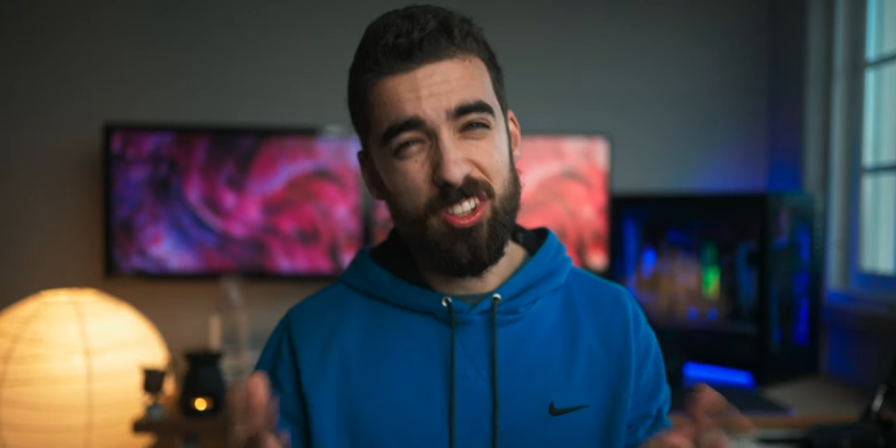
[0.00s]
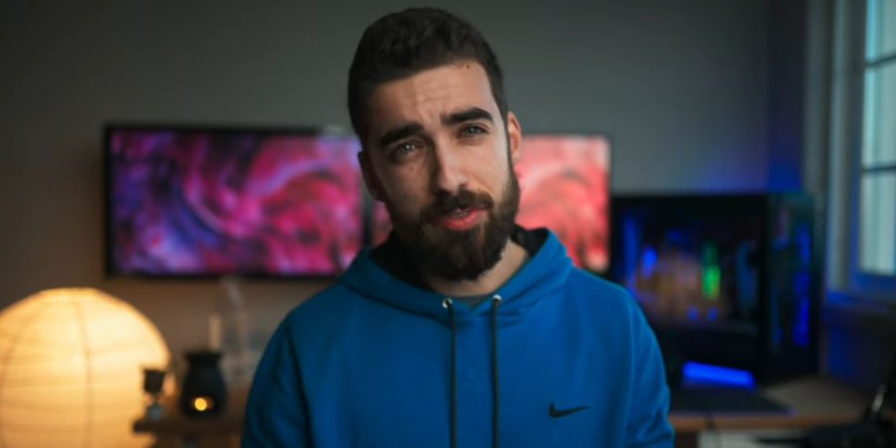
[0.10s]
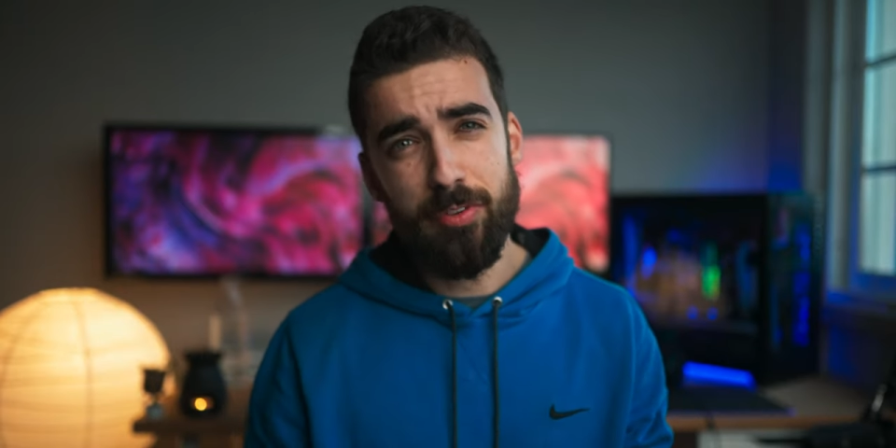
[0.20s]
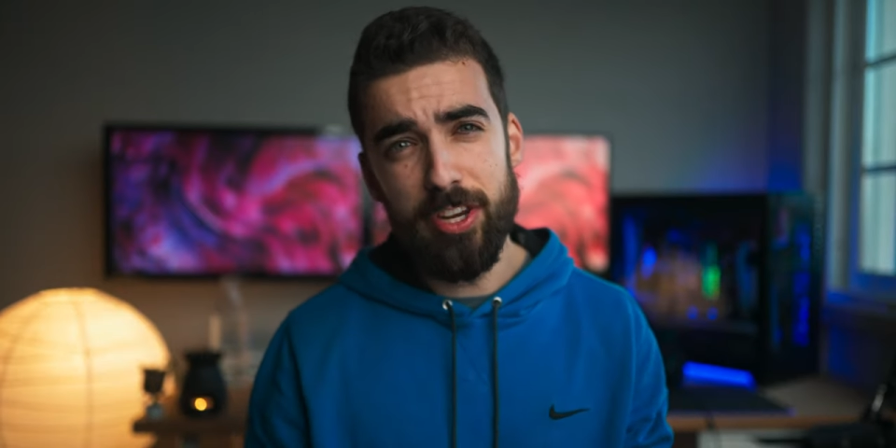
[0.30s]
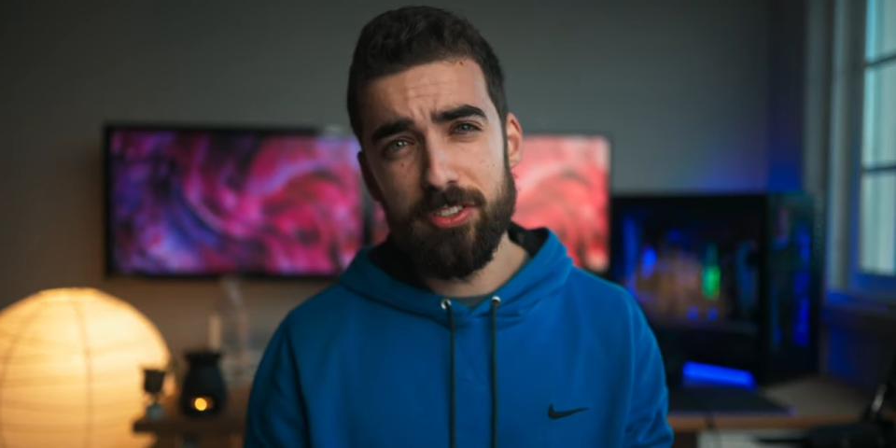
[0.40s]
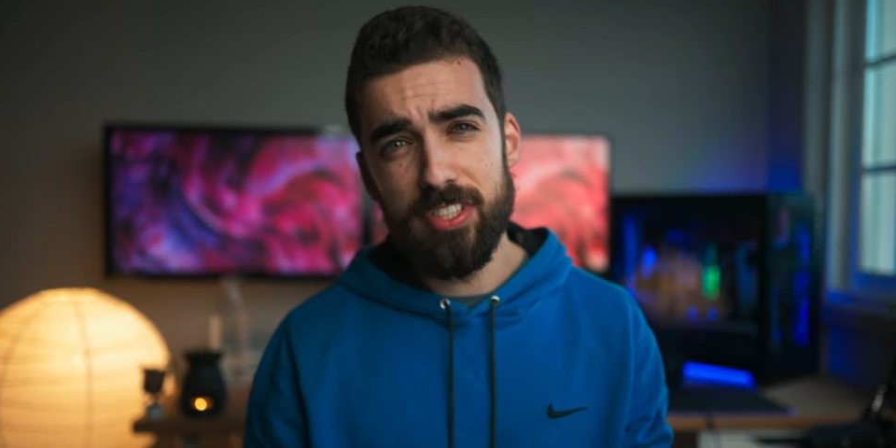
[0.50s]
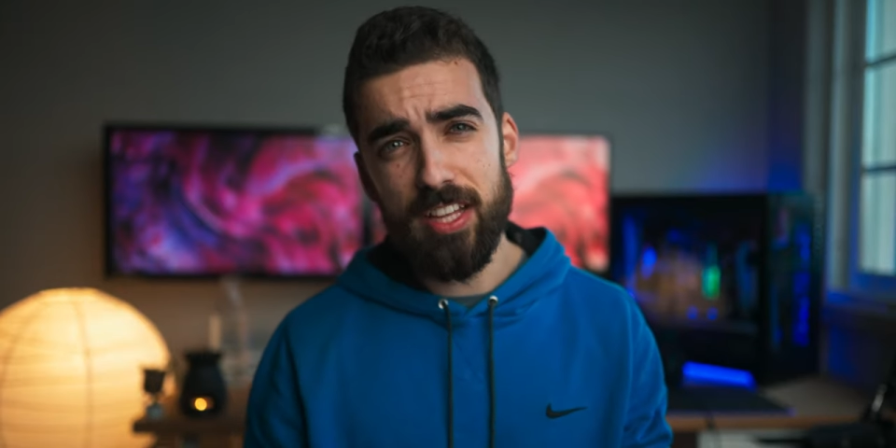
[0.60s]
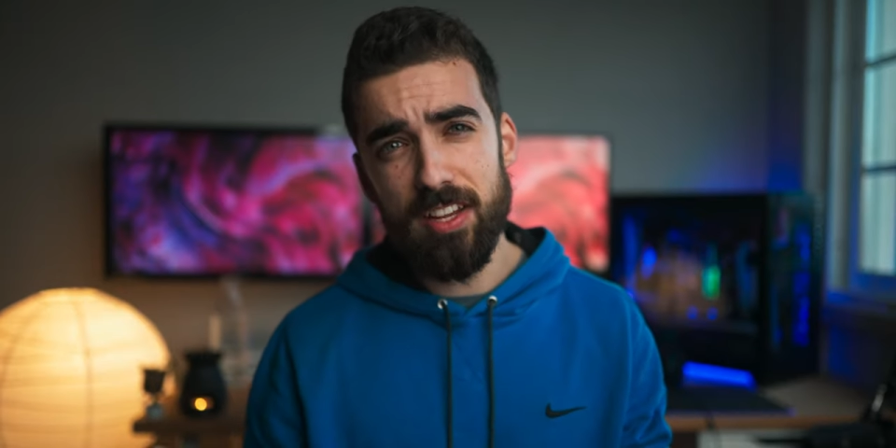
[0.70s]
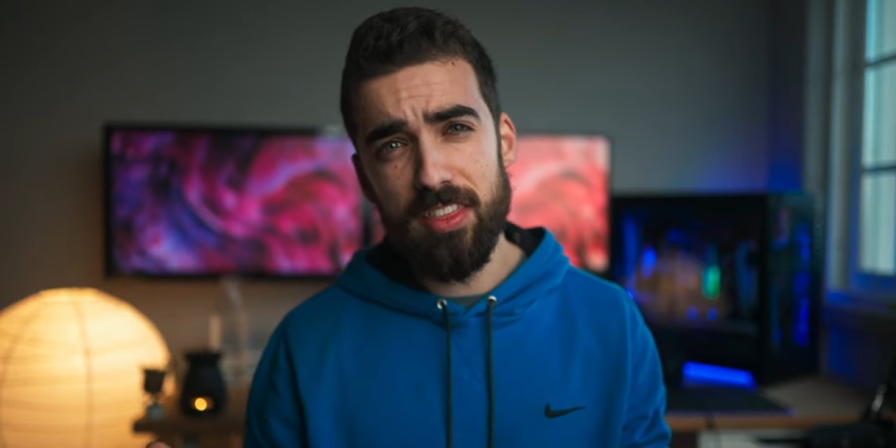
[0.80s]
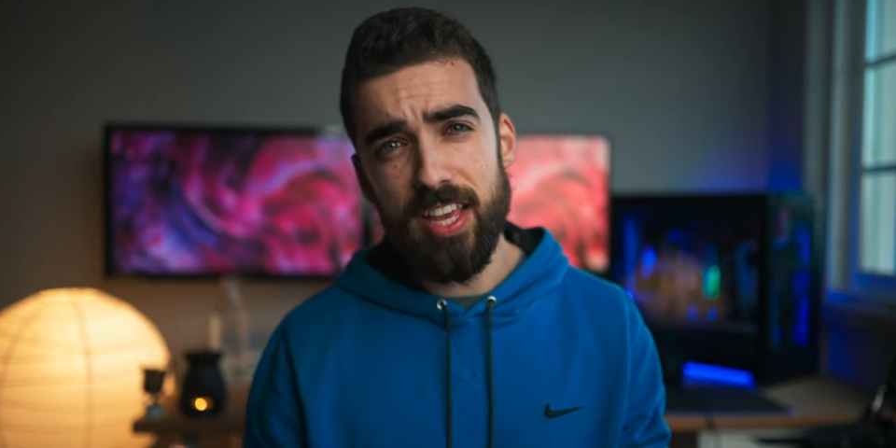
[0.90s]
On the video
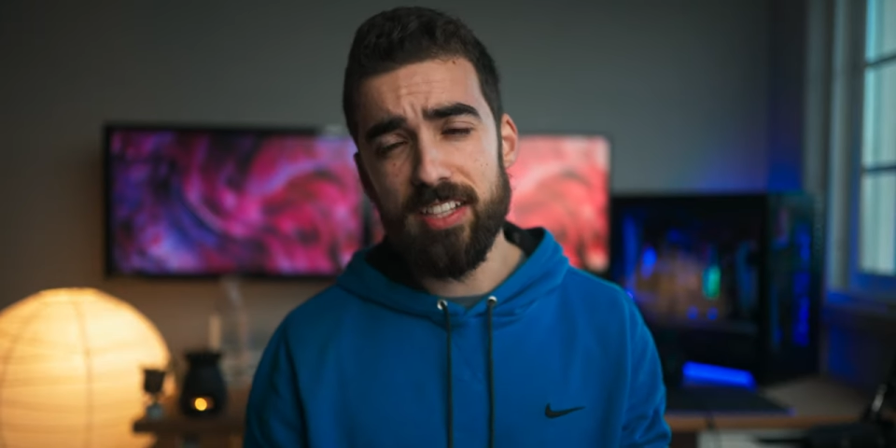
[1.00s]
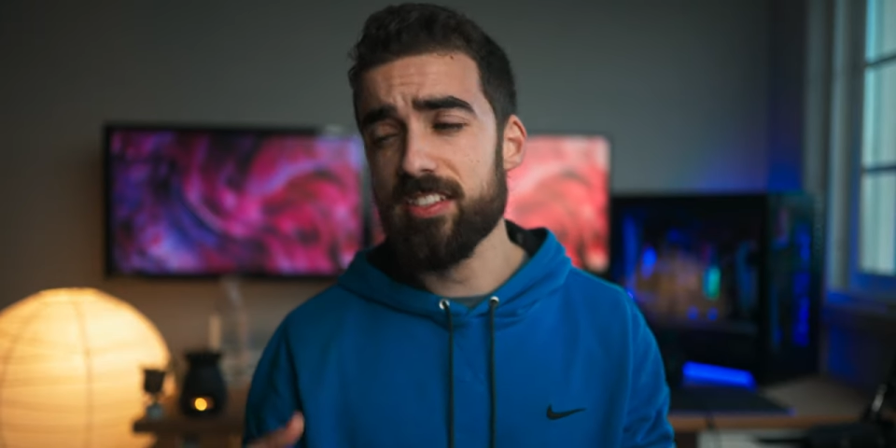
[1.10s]
side of things,